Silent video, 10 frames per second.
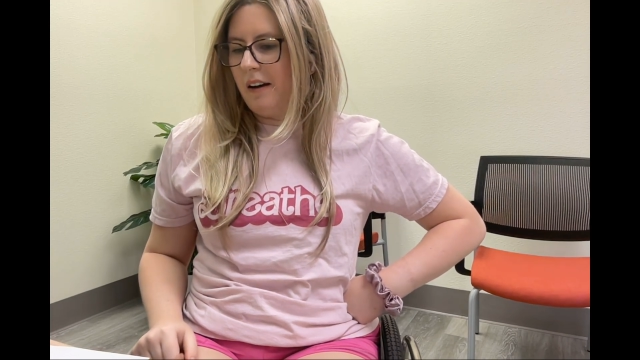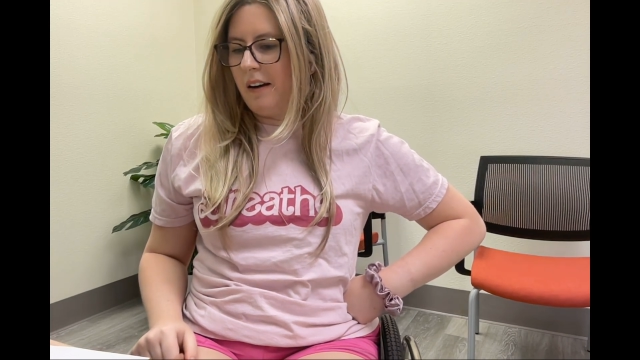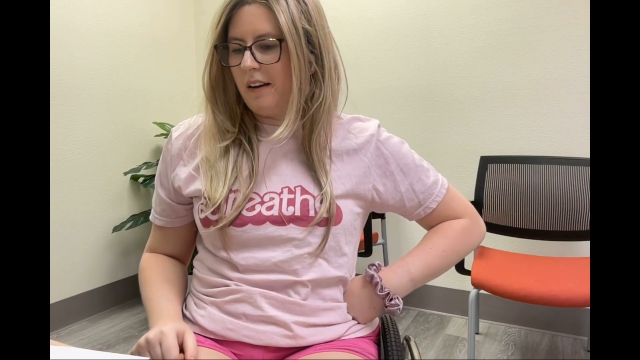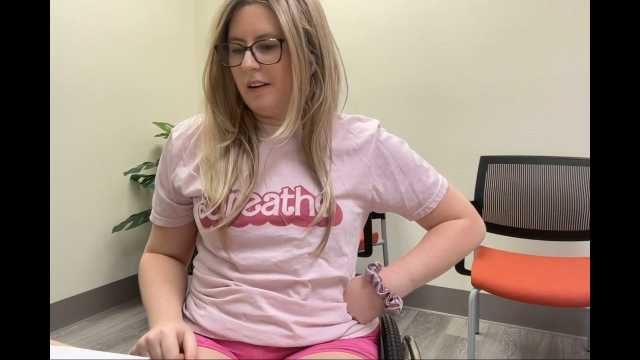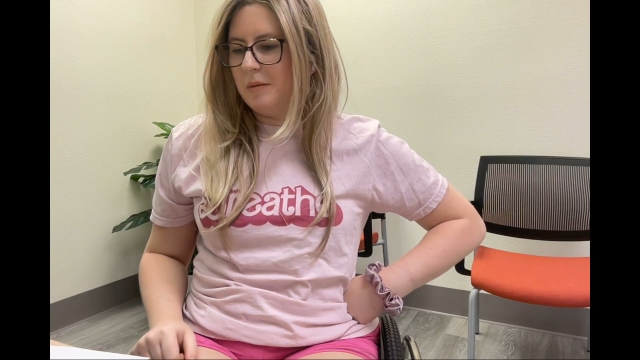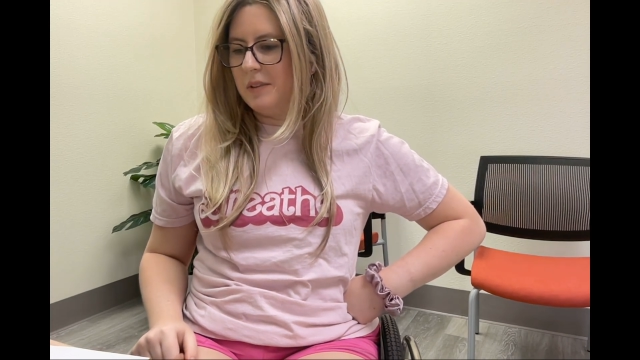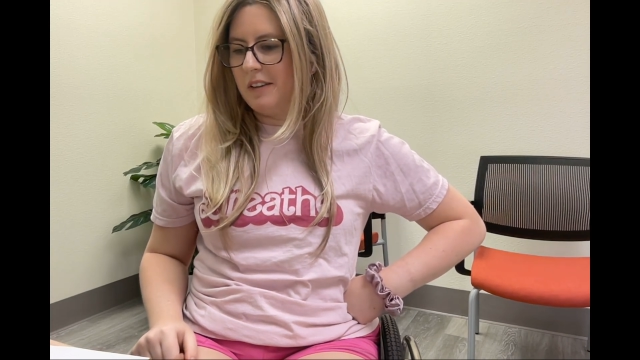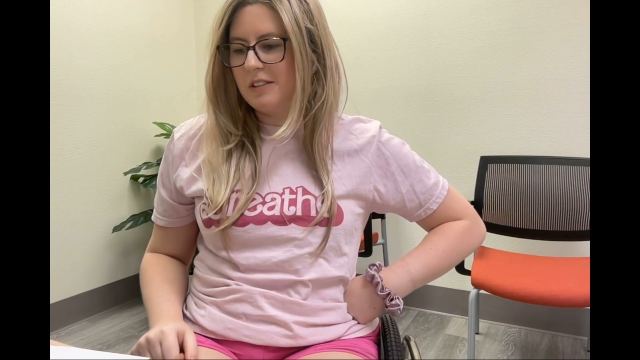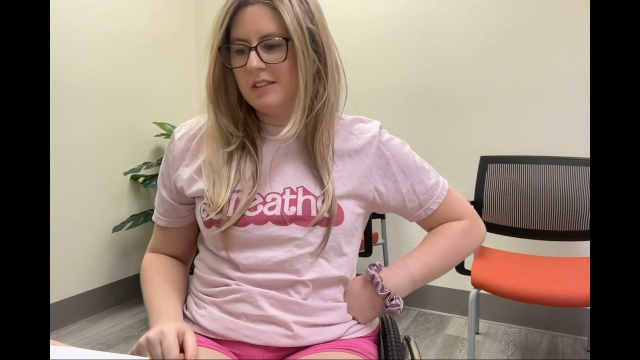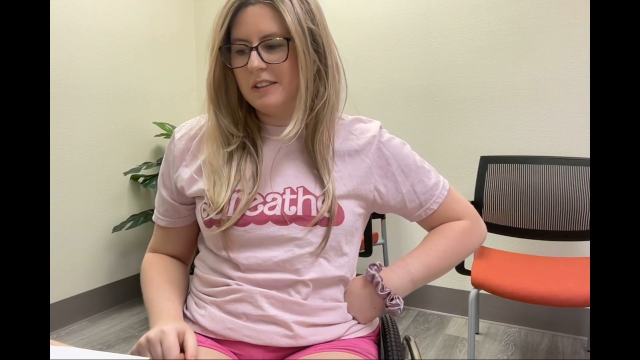I'm
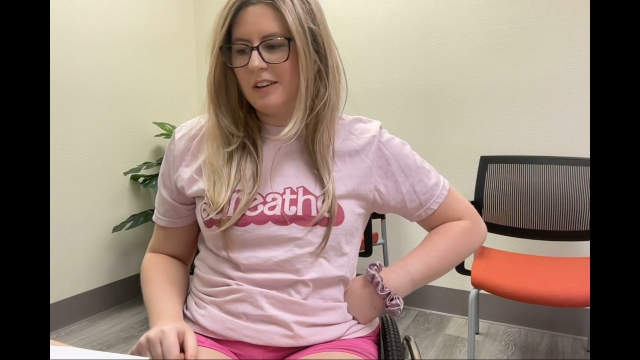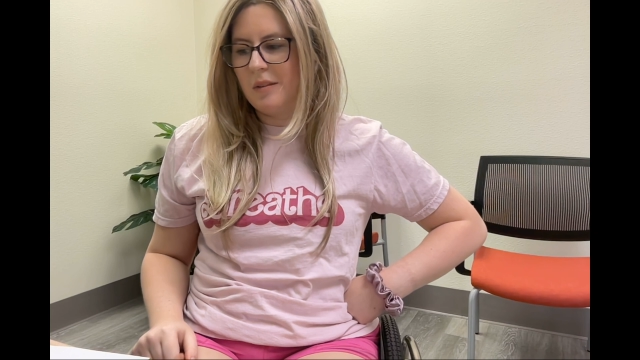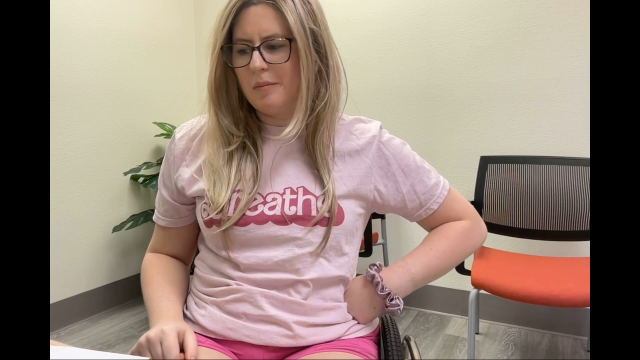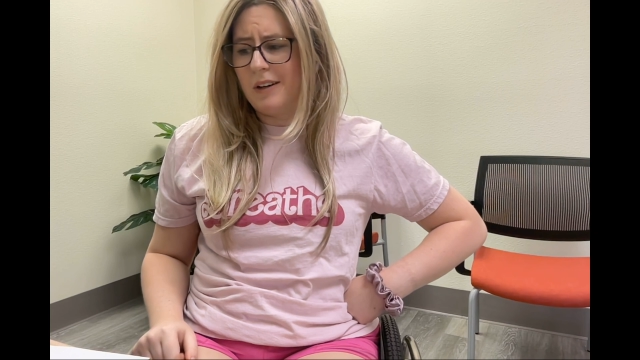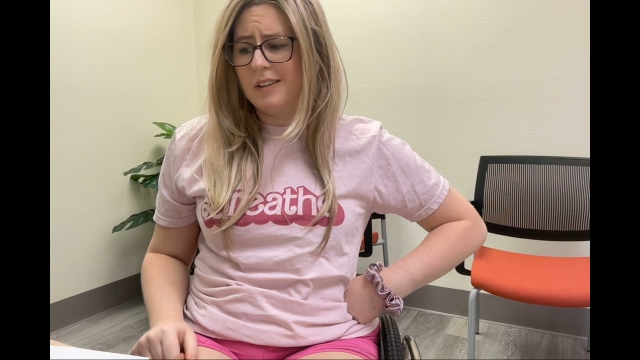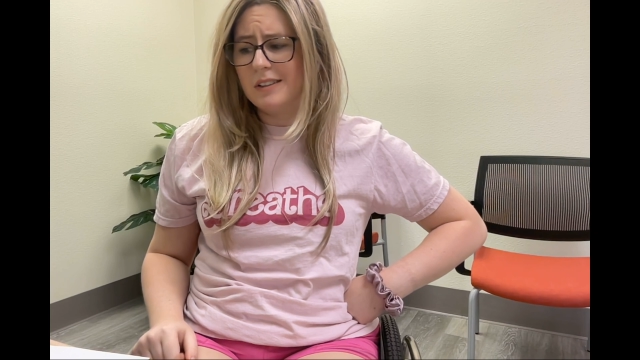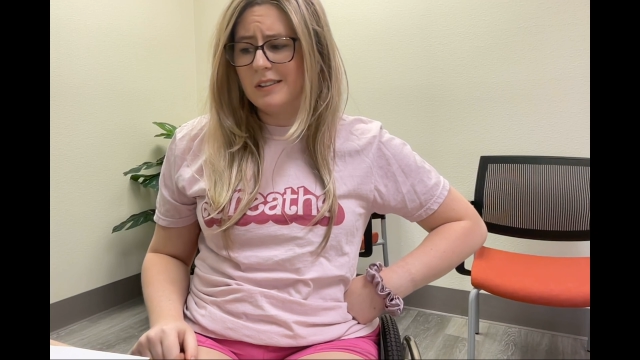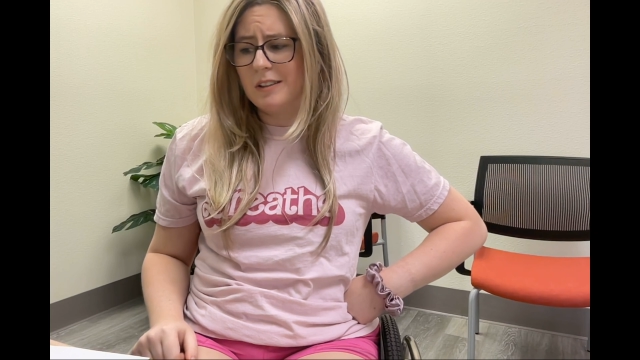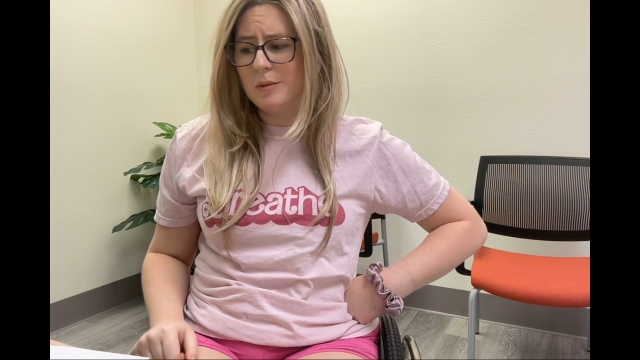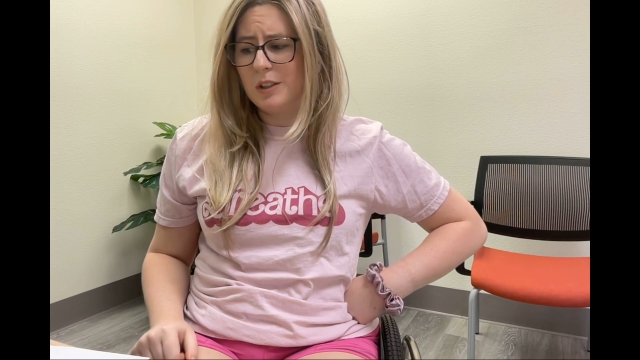definitely not
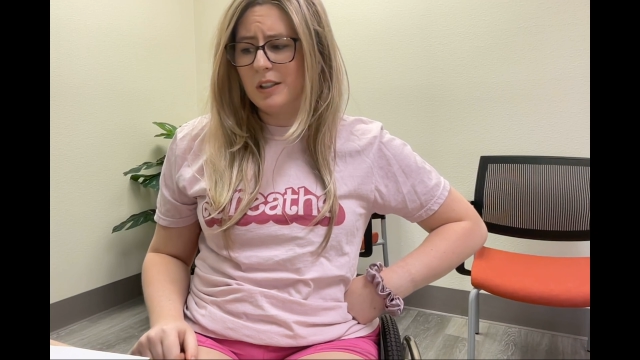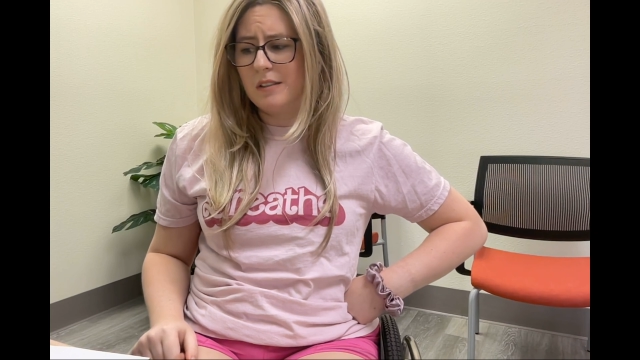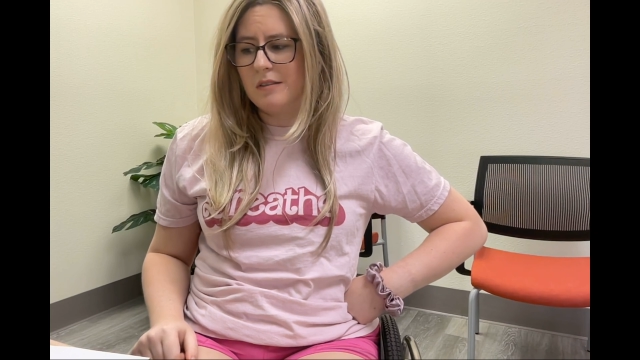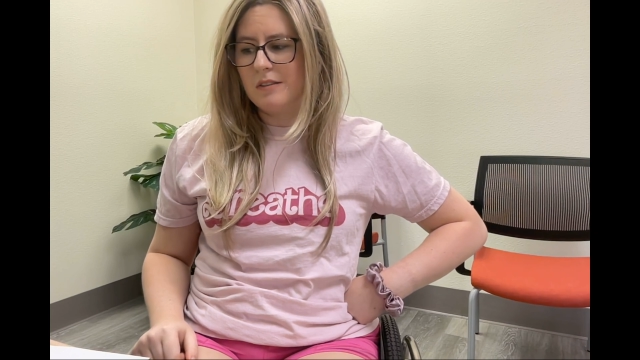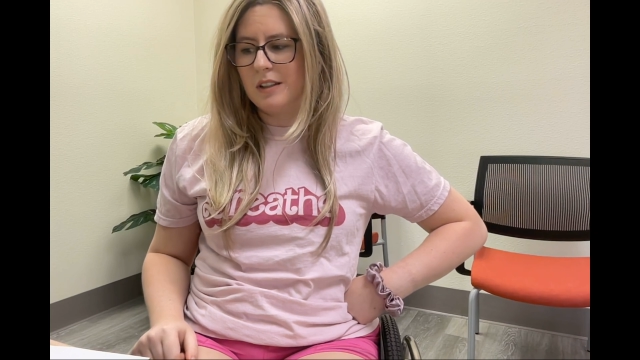embarrassed anymore.